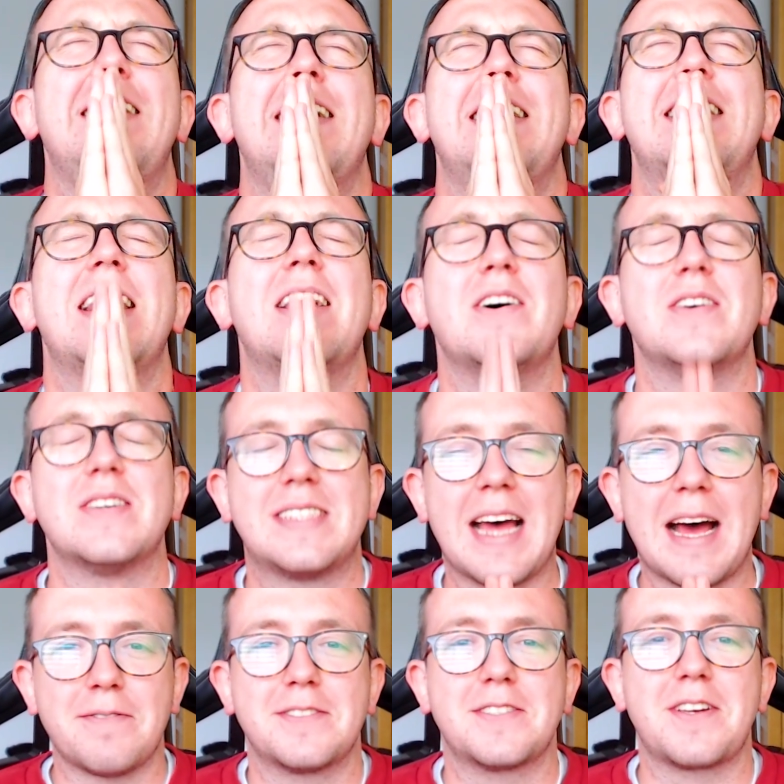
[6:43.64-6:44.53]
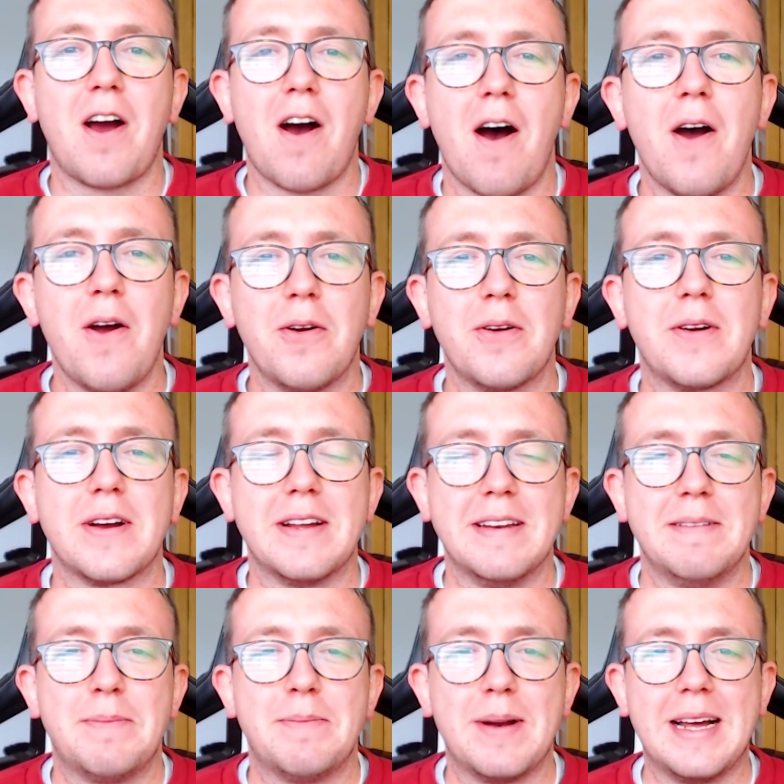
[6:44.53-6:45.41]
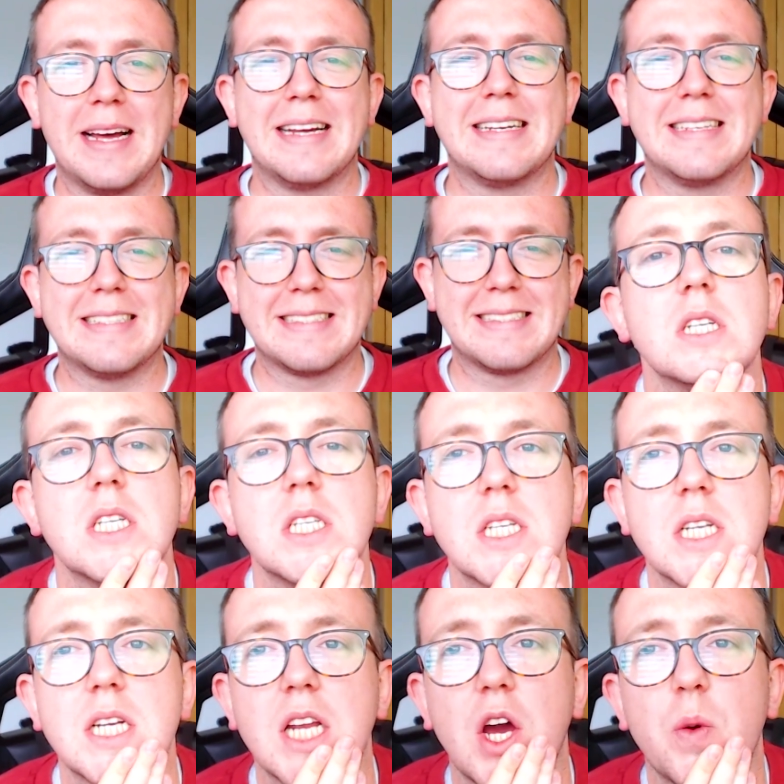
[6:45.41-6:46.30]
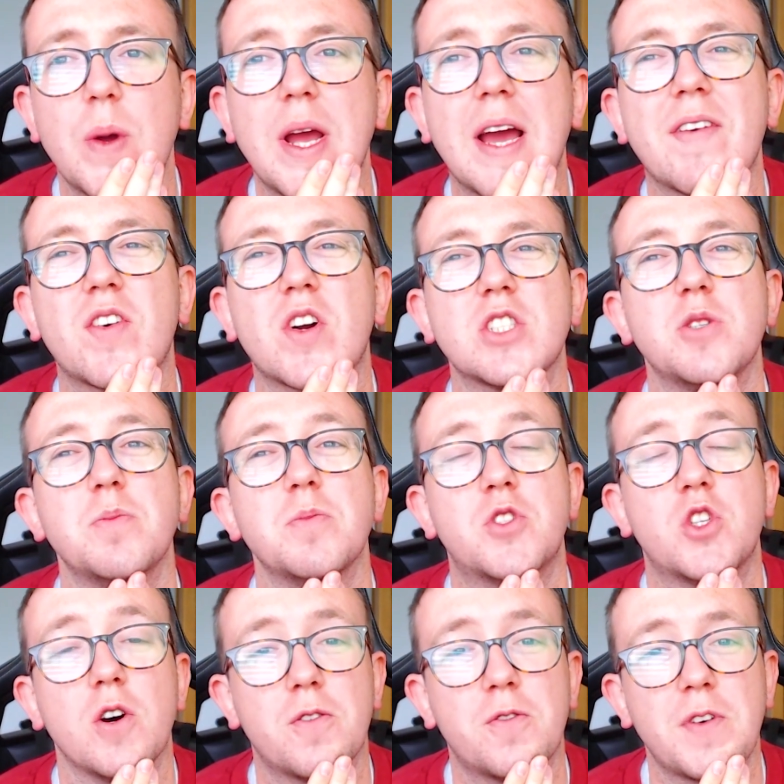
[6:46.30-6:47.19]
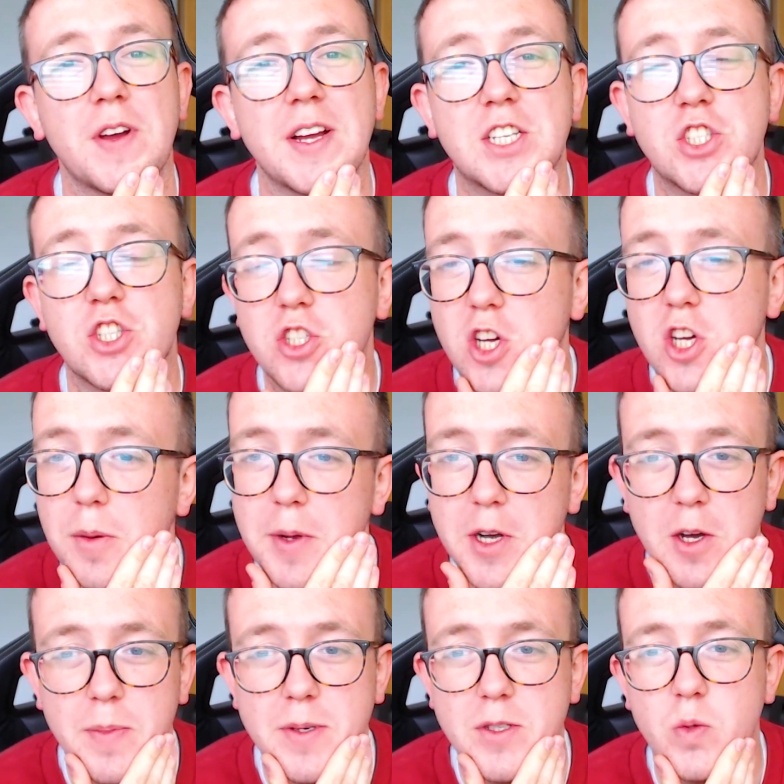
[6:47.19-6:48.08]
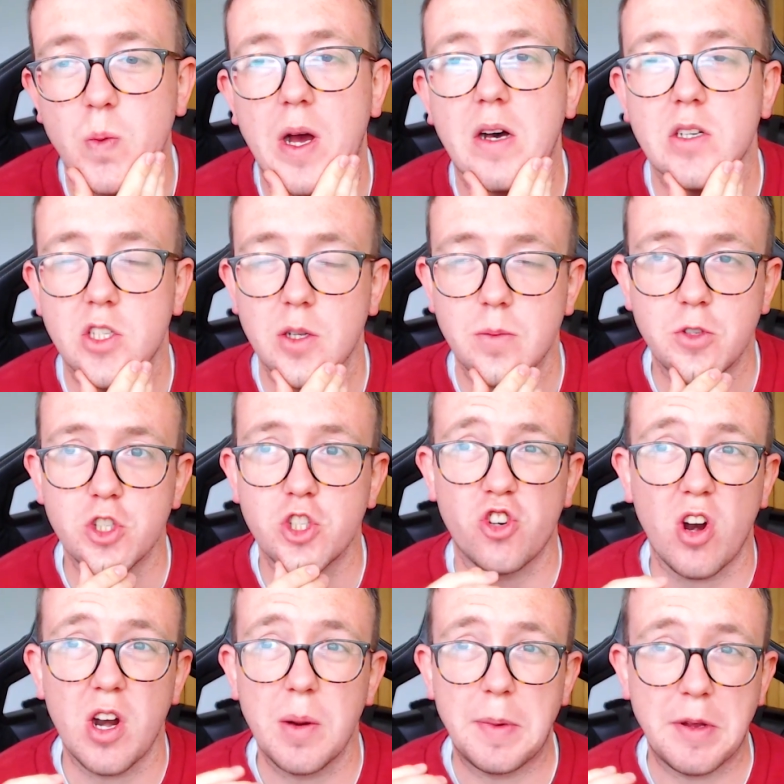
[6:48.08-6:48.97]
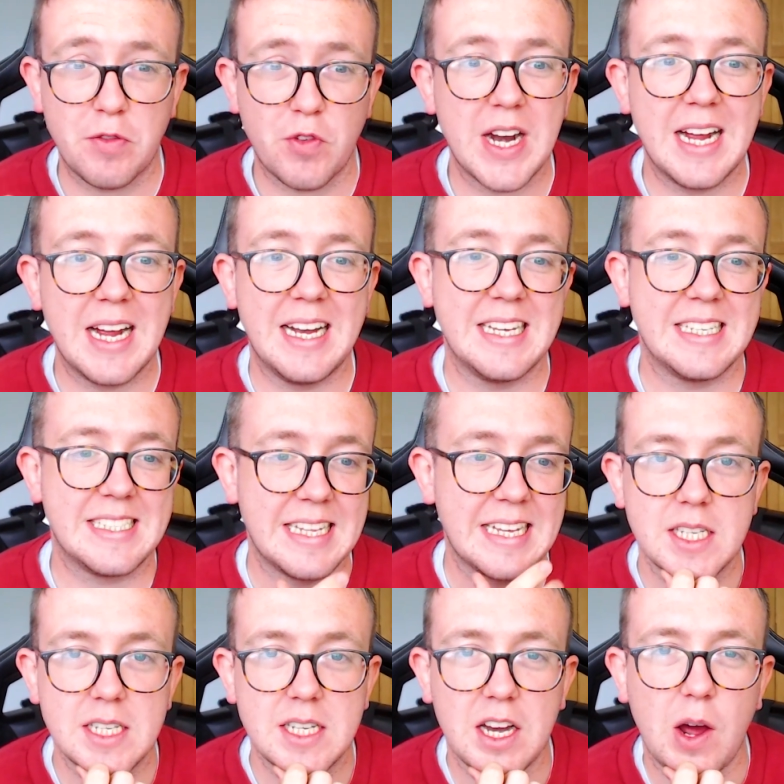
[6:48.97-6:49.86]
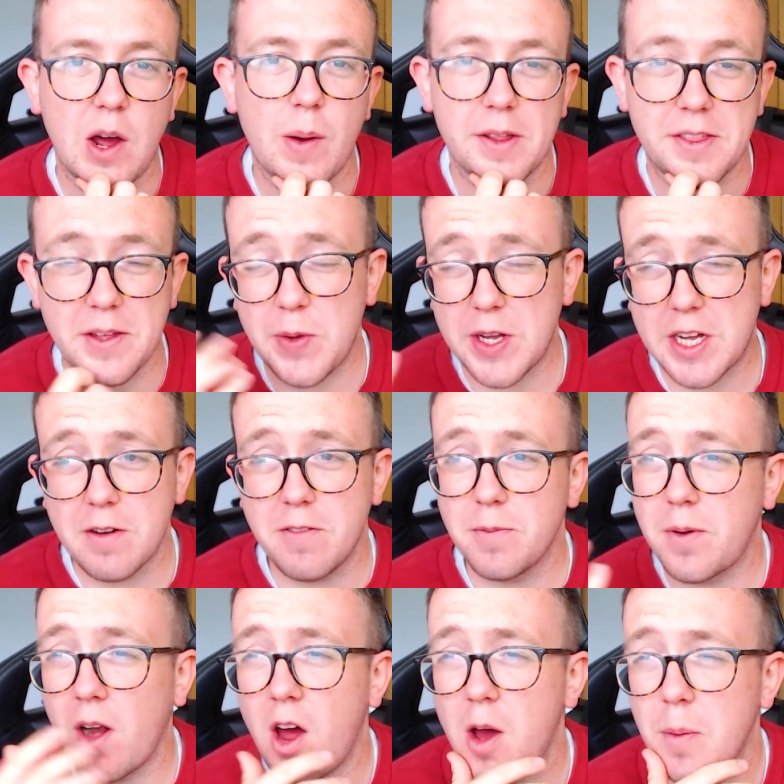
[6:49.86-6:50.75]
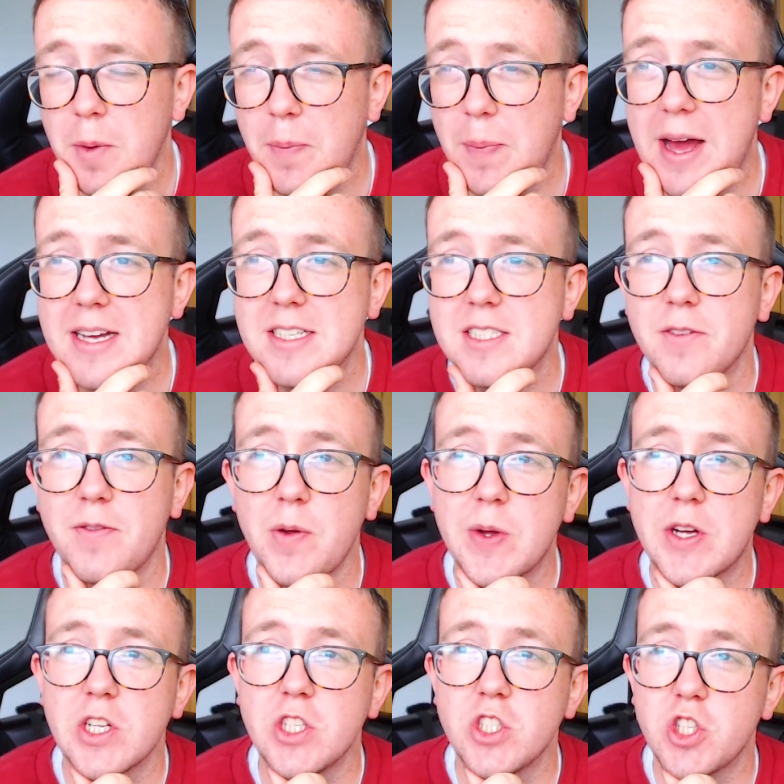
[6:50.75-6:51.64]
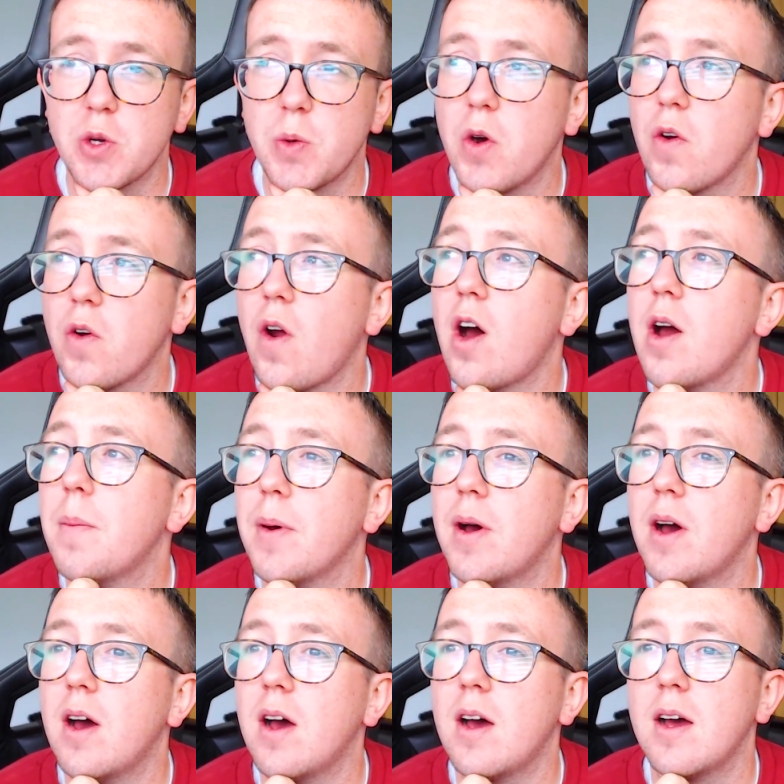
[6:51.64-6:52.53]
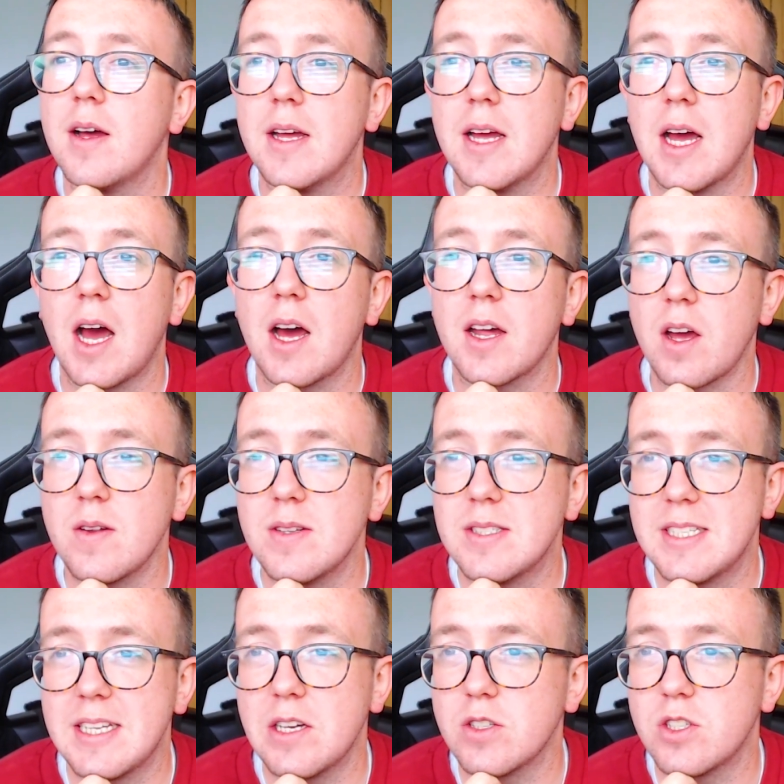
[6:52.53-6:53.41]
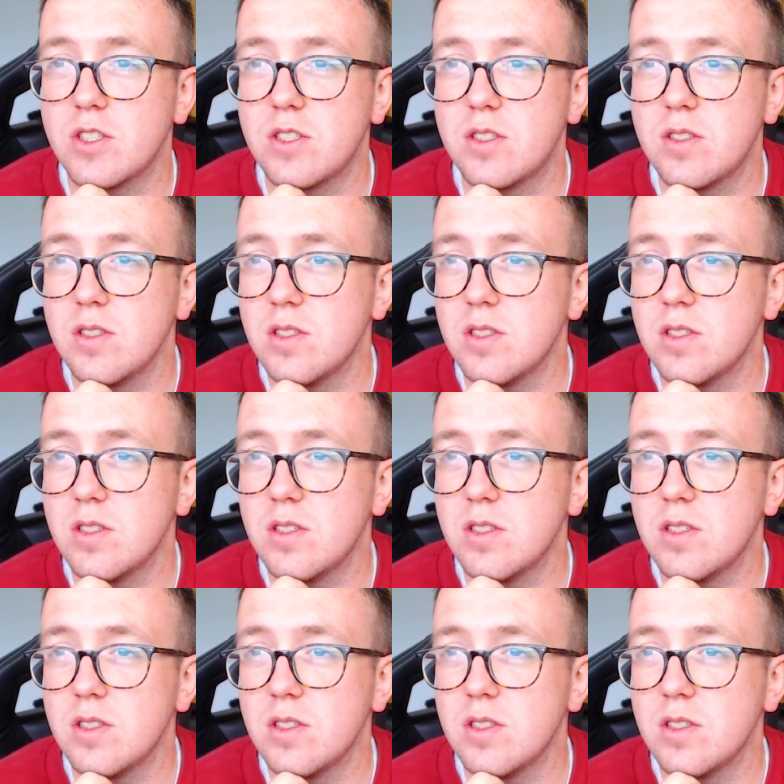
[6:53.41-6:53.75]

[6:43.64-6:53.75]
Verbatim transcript: let us have Scott Hogan, please. You know, we have got some tough fixtures coming up as well, so I'm just trying to be realistic. You know, I think we can climb a place. I think we can do all right, but I don't see us